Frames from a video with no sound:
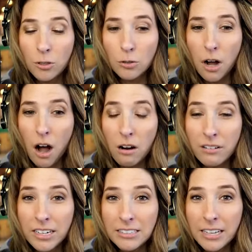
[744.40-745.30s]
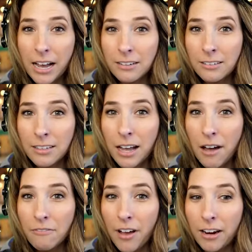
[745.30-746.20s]
you already technically
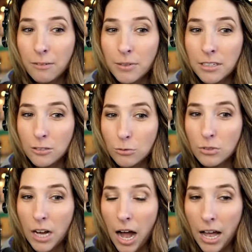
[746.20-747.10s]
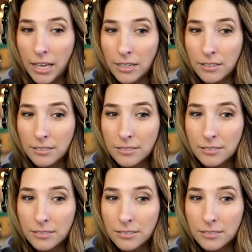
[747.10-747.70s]
got fired because you died.